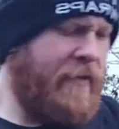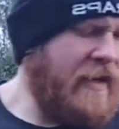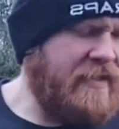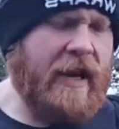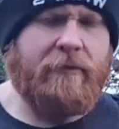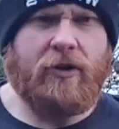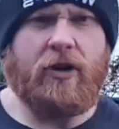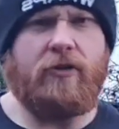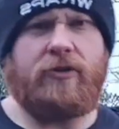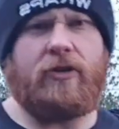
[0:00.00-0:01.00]
that's hammer
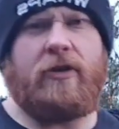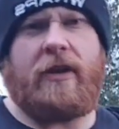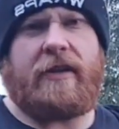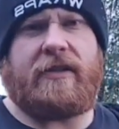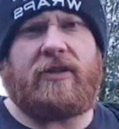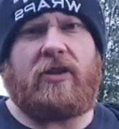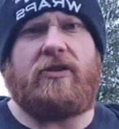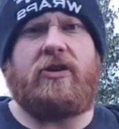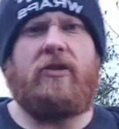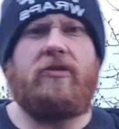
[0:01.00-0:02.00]
curls done,
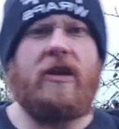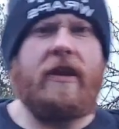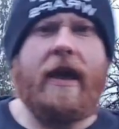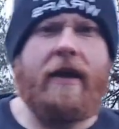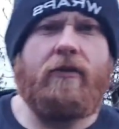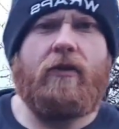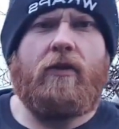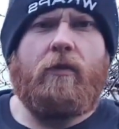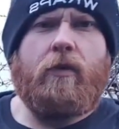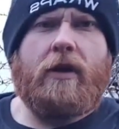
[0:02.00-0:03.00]
exercise 2. So now
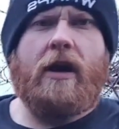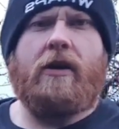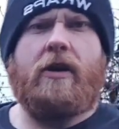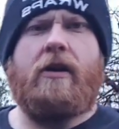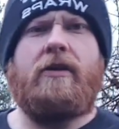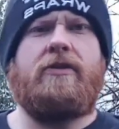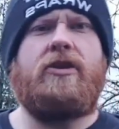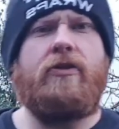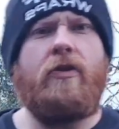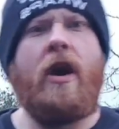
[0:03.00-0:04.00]
we're going to go on
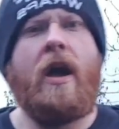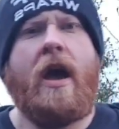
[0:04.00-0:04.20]
to